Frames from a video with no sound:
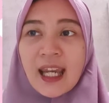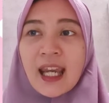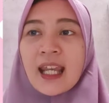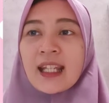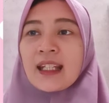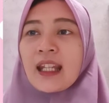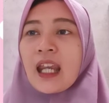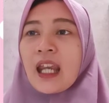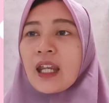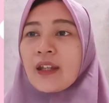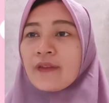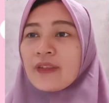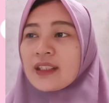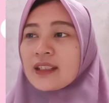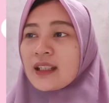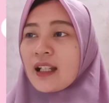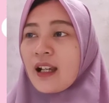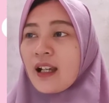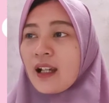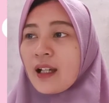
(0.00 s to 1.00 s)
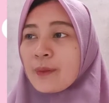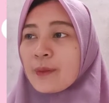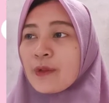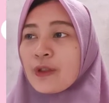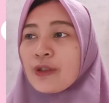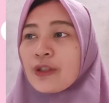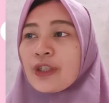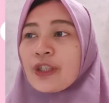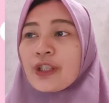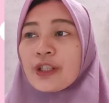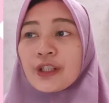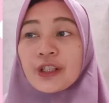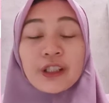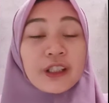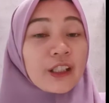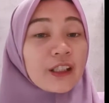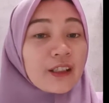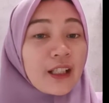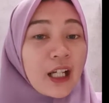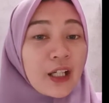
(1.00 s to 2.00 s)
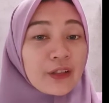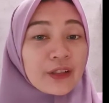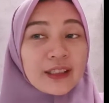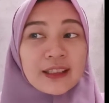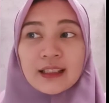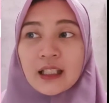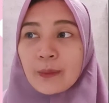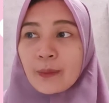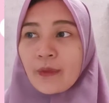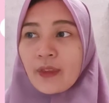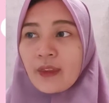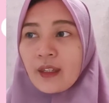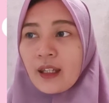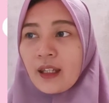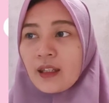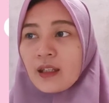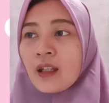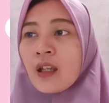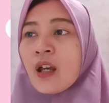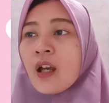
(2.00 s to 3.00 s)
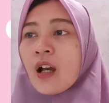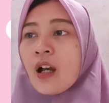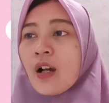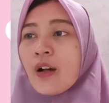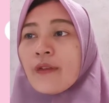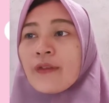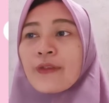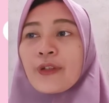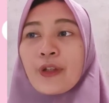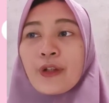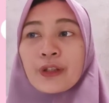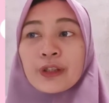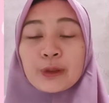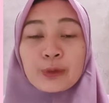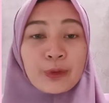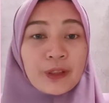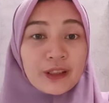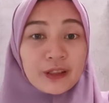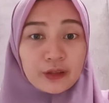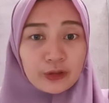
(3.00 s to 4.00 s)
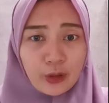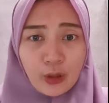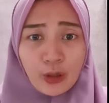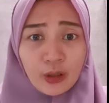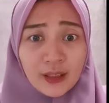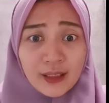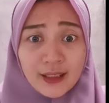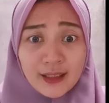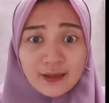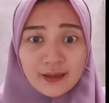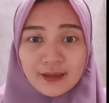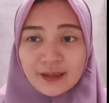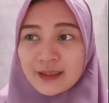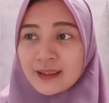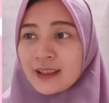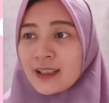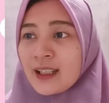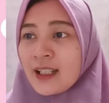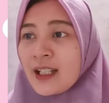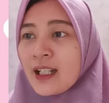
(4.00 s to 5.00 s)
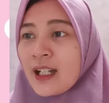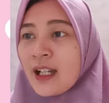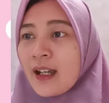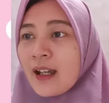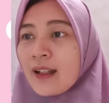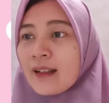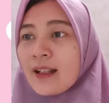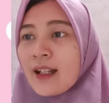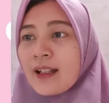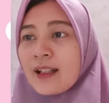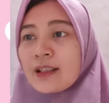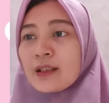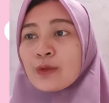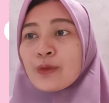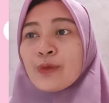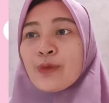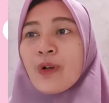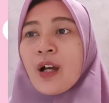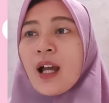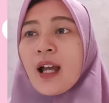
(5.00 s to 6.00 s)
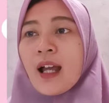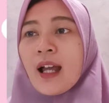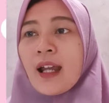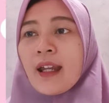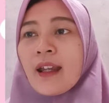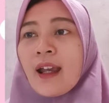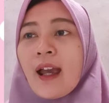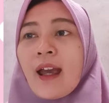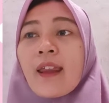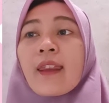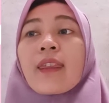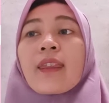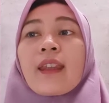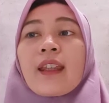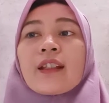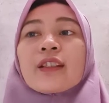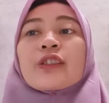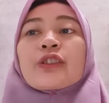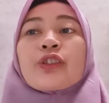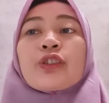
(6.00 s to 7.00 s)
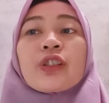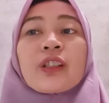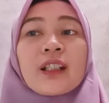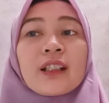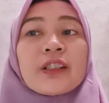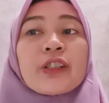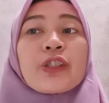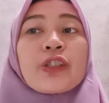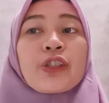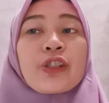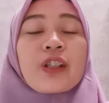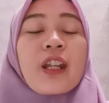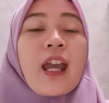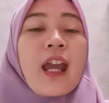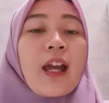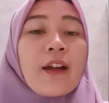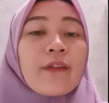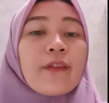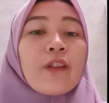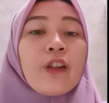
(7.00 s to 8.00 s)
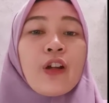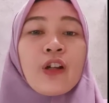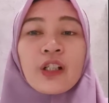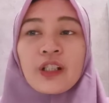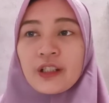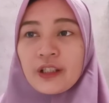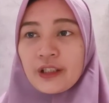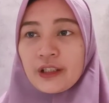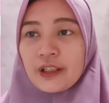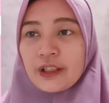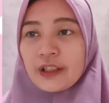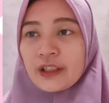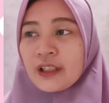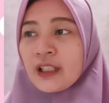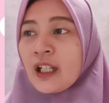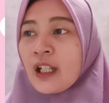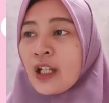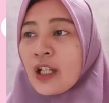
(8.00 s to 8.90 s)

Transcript: and every time you turn around something of yours were stolen? That is why I think students should have lockers